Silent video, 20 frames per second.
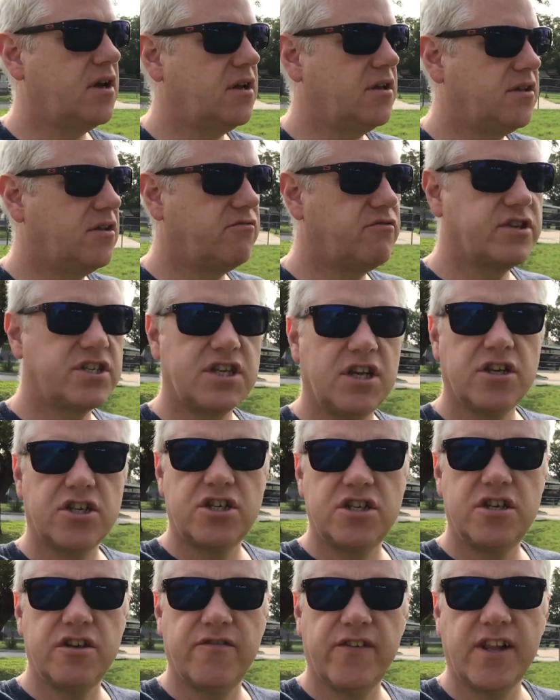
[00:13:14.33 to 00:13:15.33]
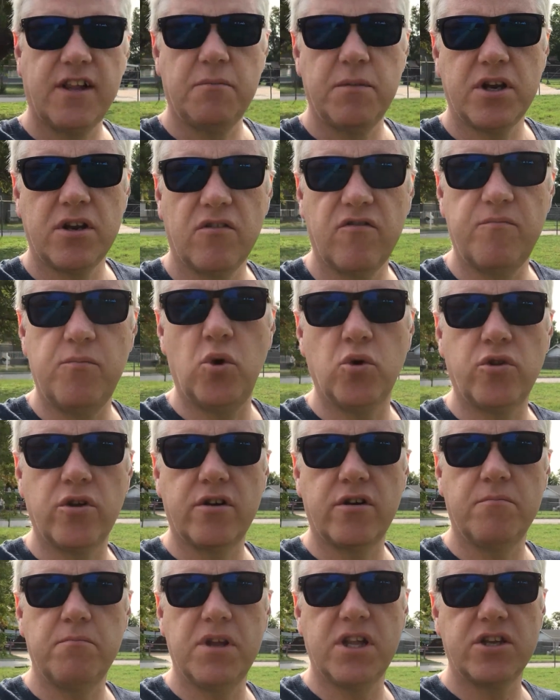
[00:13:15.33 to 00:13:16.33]
the research and development of
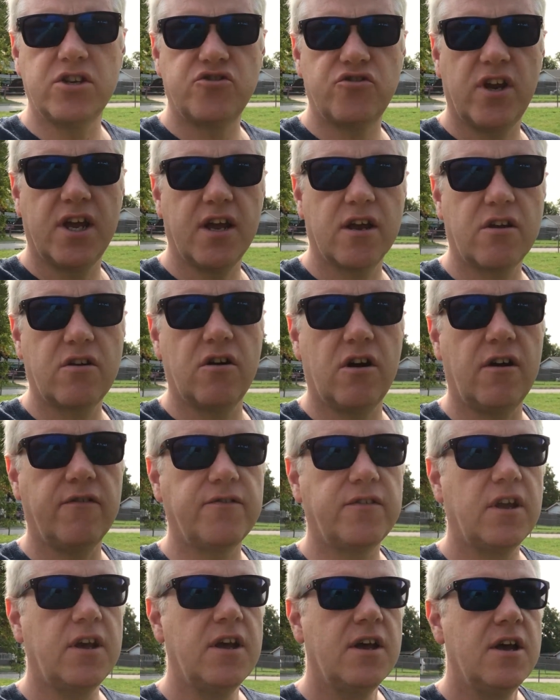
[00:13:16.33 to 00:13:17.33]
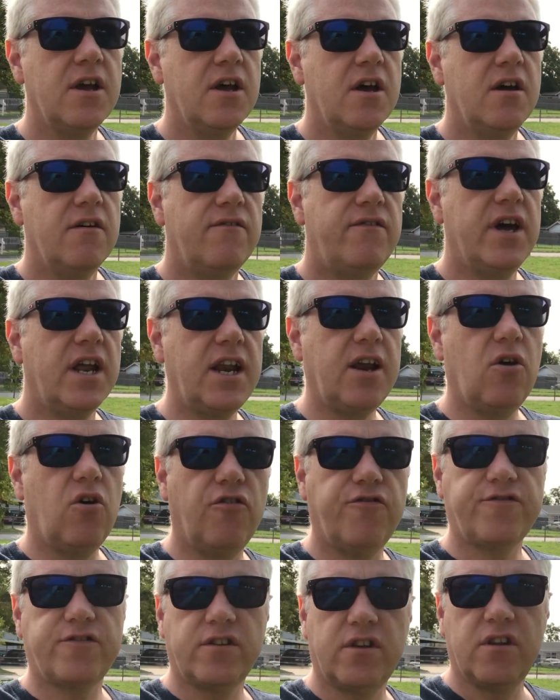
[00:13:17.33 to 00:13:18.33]
modern military aircraft. Very
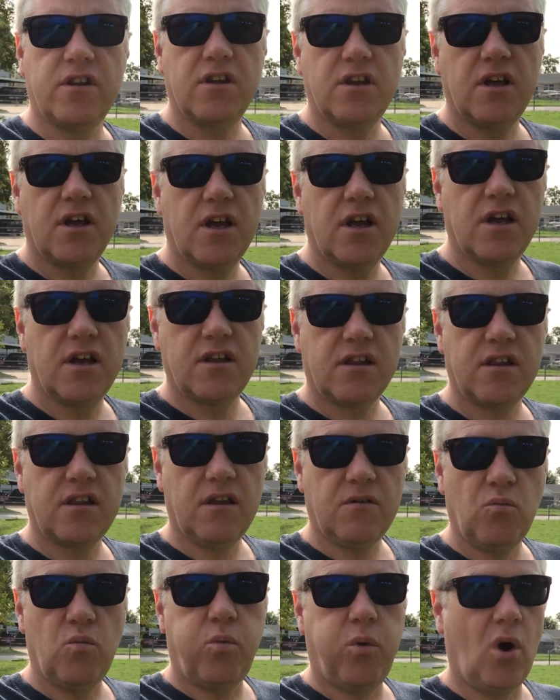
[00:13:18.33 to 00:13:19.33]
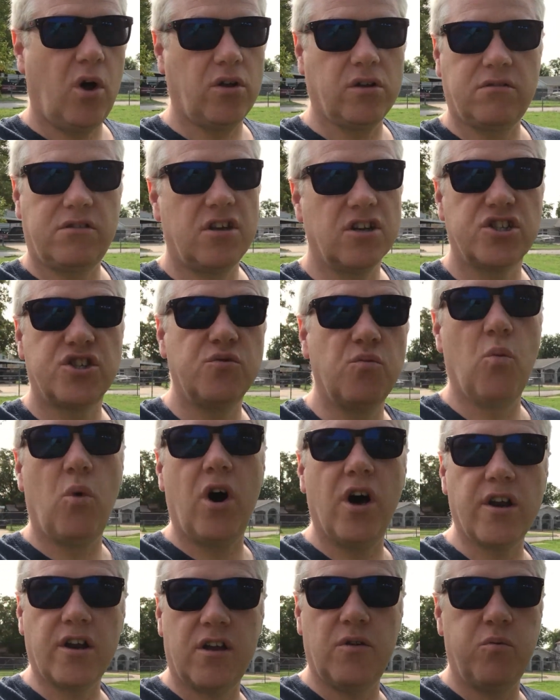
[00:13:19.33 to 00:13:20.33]
often what doesn't
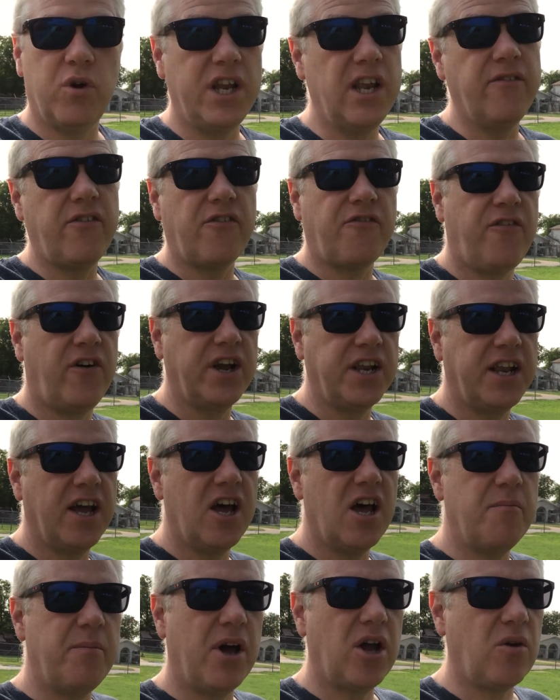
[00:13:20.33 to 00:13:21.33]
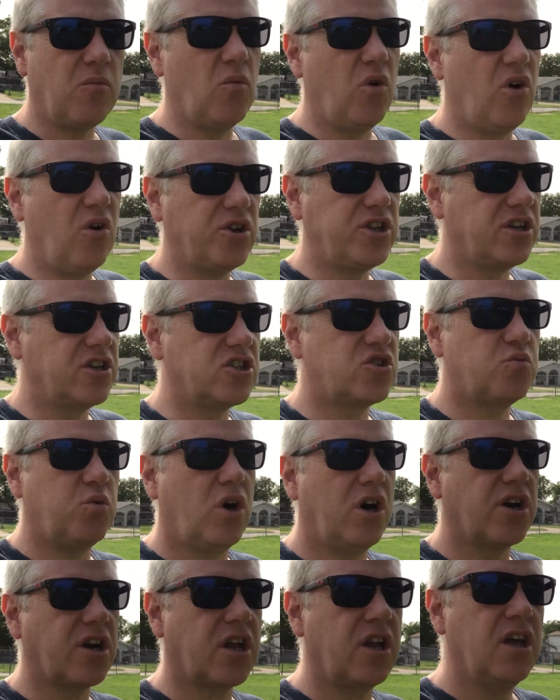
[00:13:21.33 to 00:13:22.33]
work we never find out about, and what does
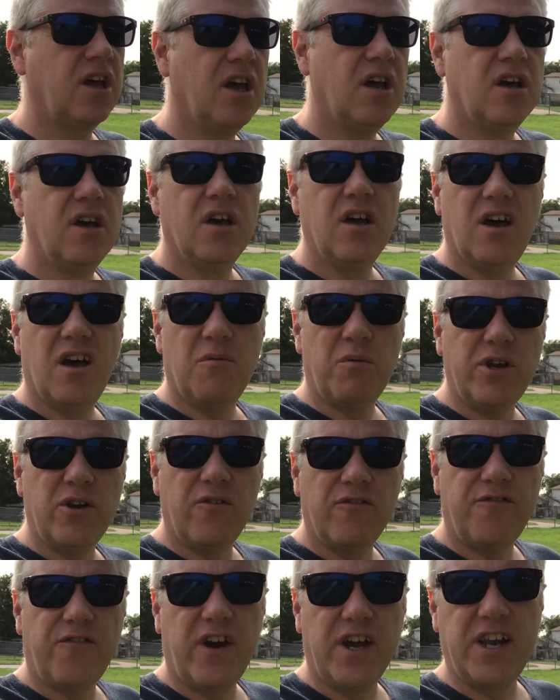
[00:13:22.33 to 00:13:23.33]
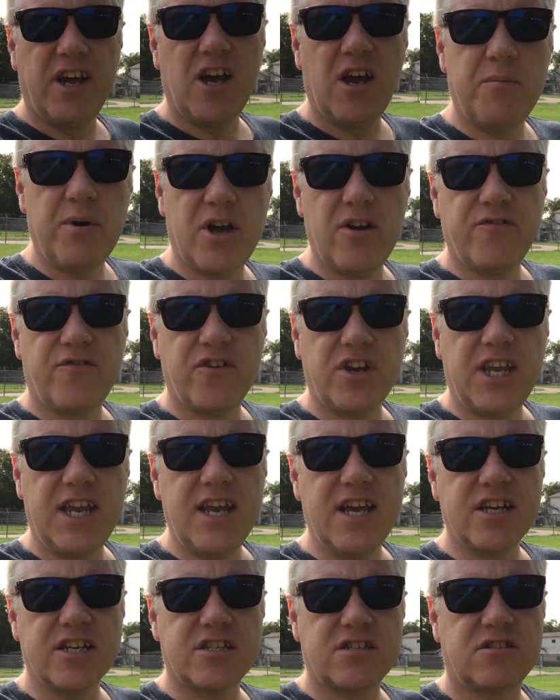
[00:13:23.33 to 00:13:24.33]
work we don't find out about for
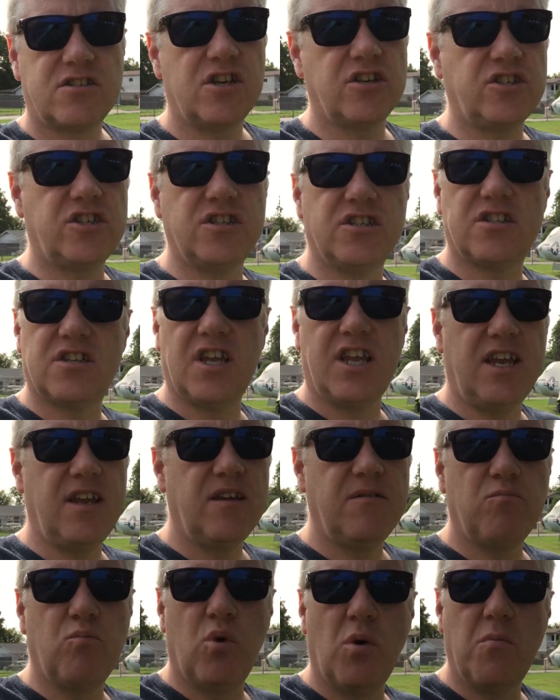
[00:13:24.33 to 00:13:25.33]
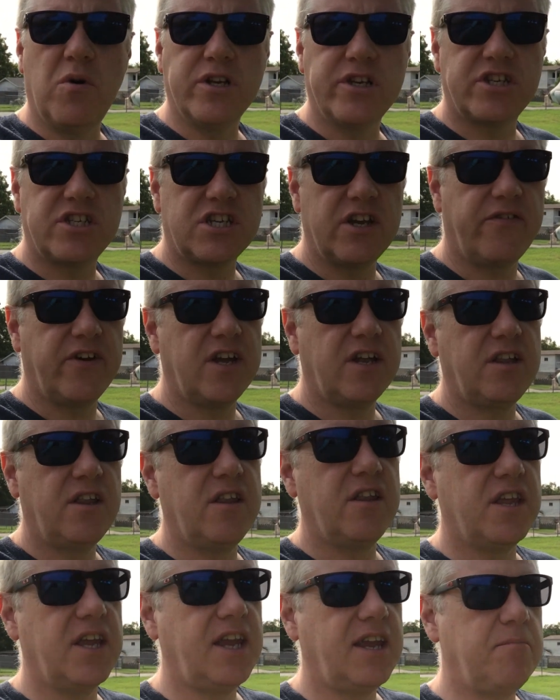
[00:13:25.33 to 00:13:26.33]
years, such as the
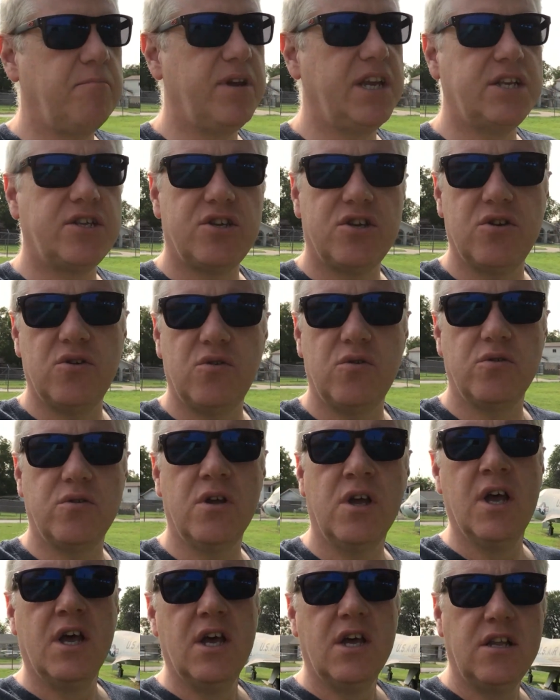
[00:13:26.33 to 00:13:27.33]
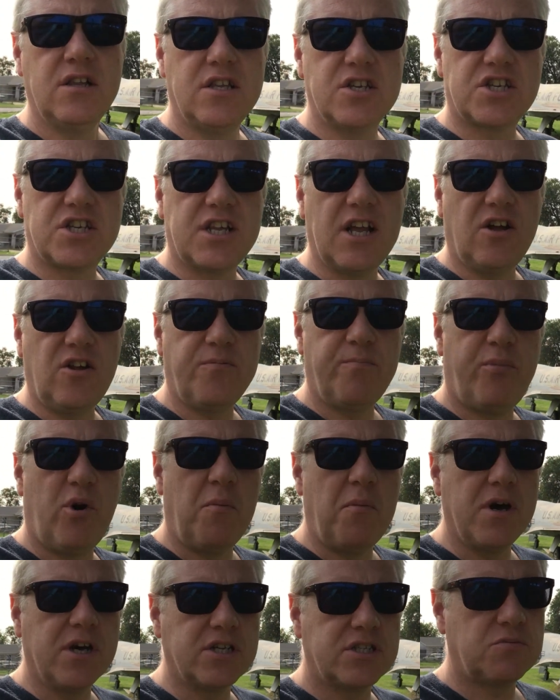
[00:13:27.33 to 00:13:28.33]
117, the B-2, the stealth
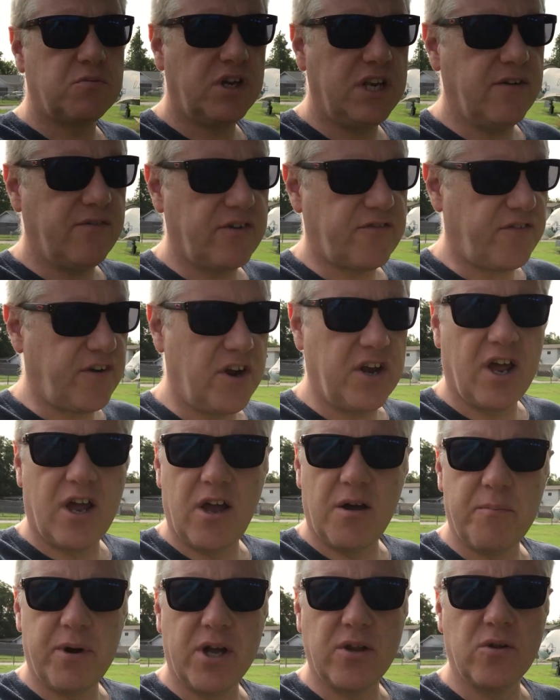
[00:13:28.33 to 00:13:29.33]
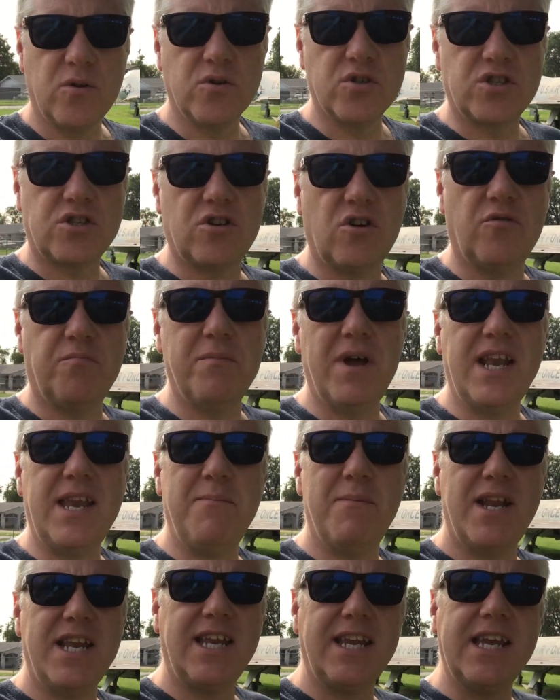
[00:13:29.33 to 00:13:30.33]
bombers. We never found out about those till many,
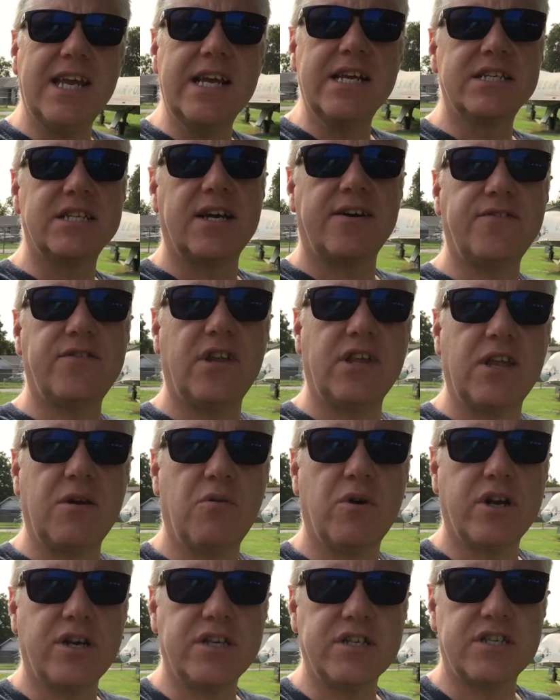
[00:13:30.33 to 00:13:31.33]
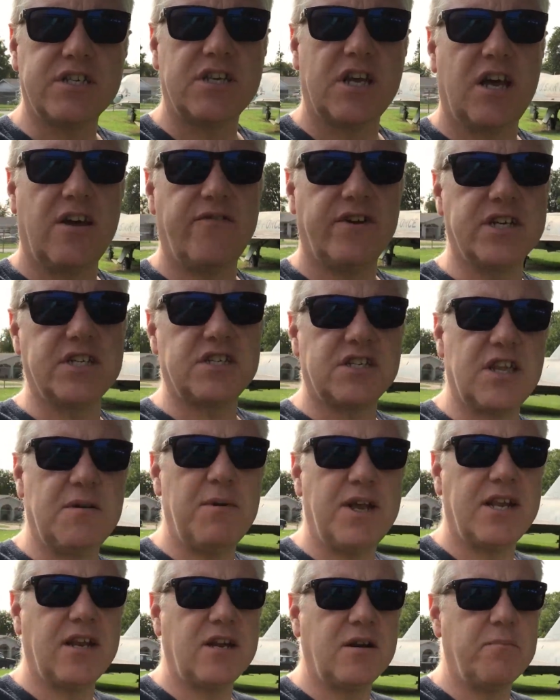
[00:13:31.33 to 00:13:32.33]
many years after they were in service. They
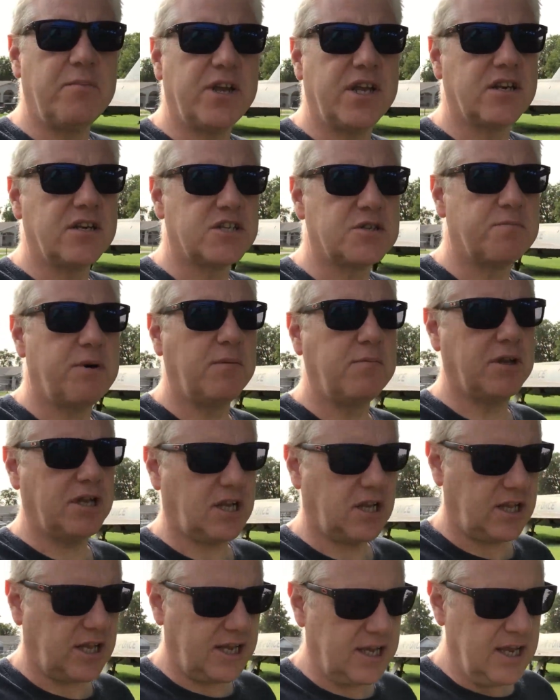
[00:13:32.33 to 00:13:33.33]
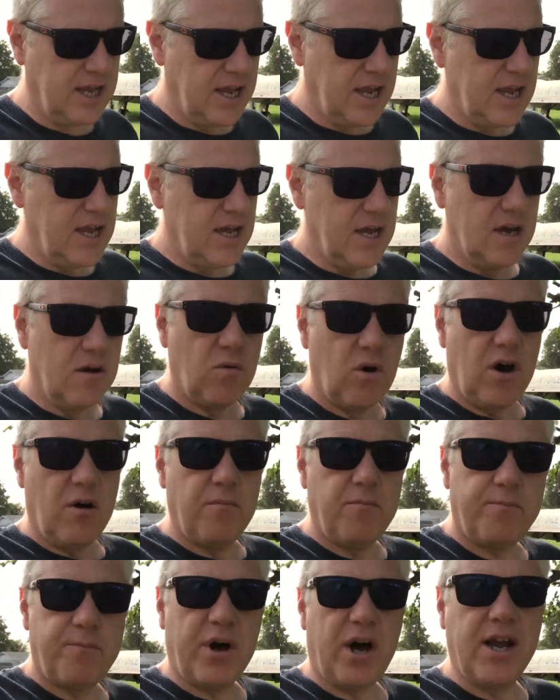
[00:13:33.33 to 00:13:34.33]
made an appearance publicly. Well,
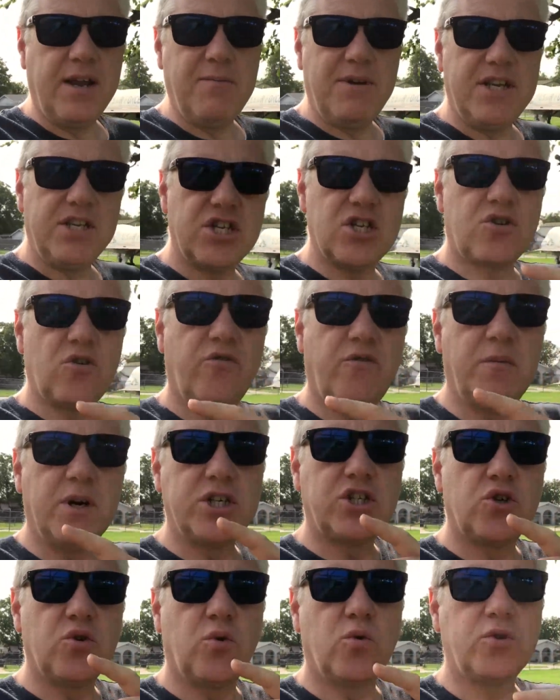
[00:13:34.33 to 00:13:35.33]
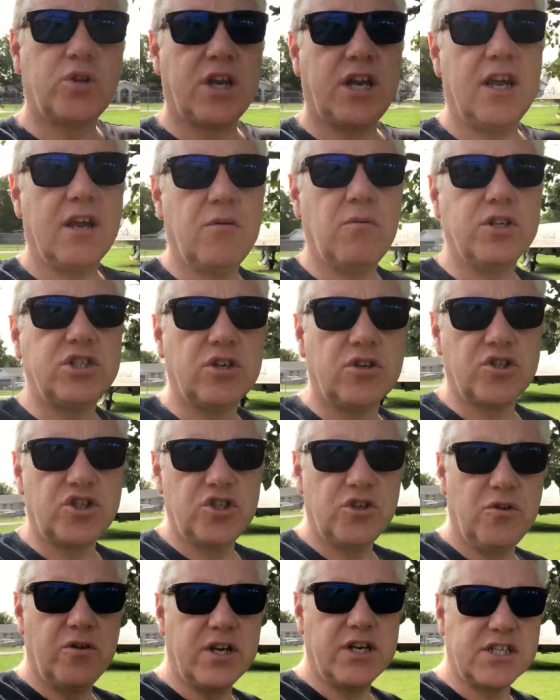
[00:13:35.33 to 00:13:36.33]
behind me, just over my shoulder here, which I'll
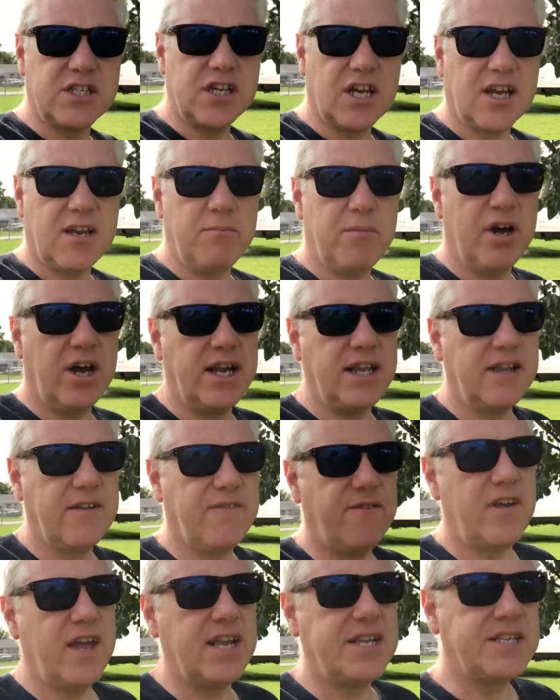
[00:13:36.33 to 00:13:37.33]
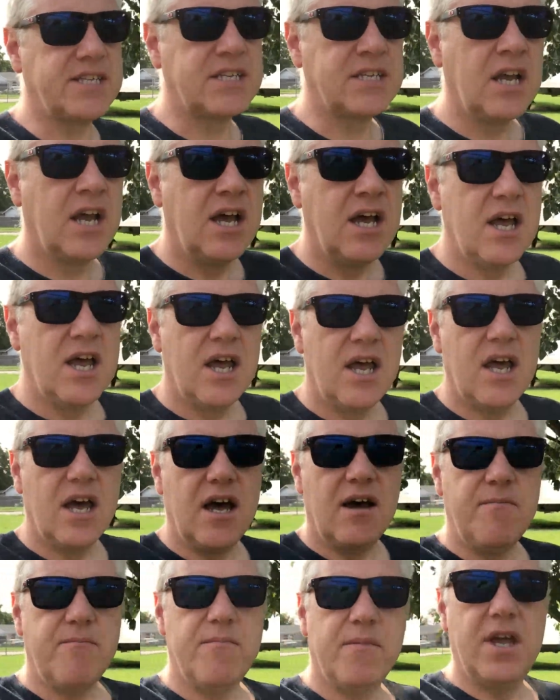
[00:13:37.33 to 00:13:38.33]
show you in a second behind the fence,
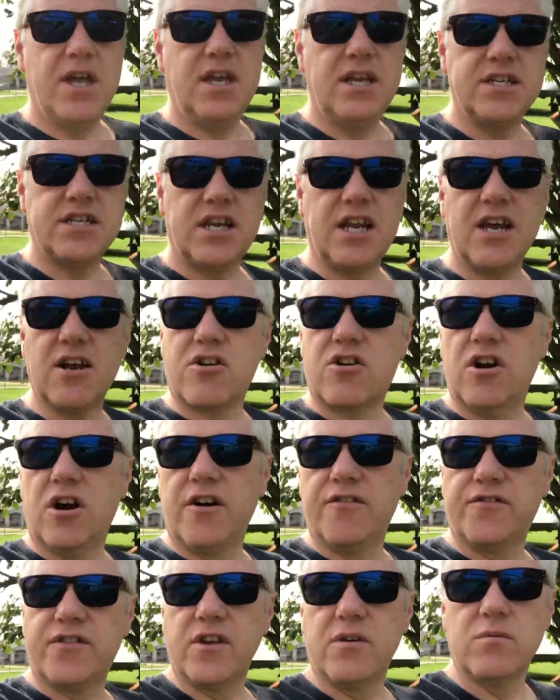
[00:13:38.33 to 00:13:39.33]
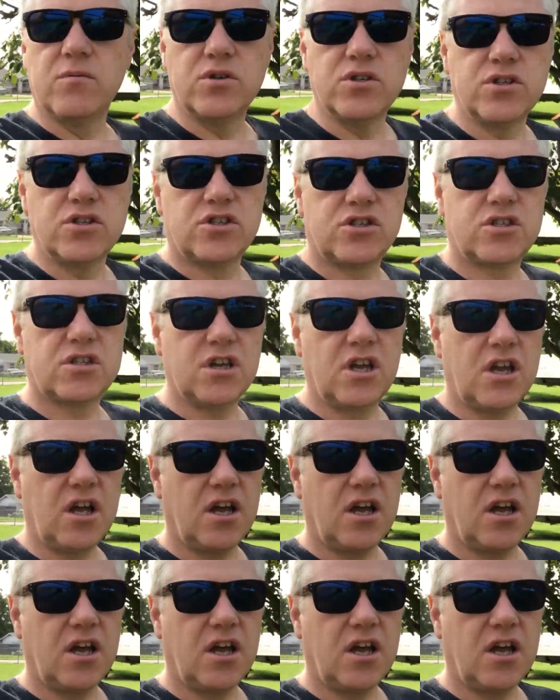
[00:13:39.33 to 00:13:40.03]
is an aircraft that was